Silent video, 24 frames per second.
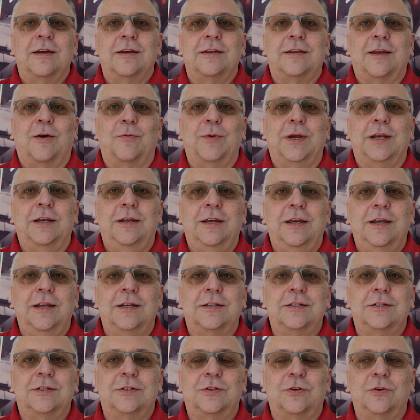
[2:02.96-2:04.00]
that we
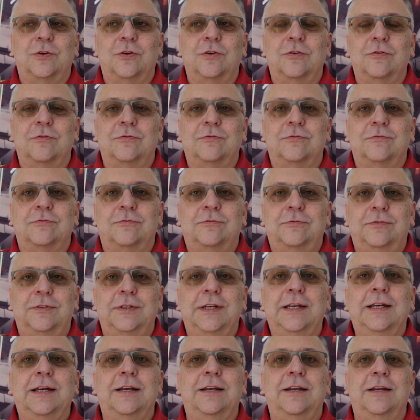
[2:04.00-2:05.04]
need to
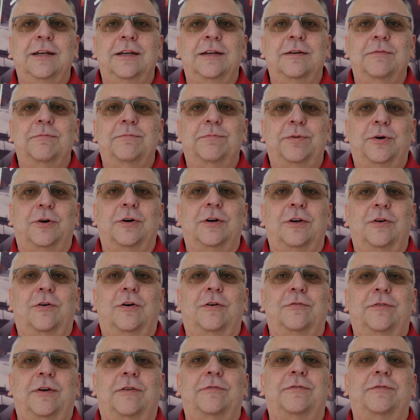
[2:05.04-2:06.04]
really put a lot of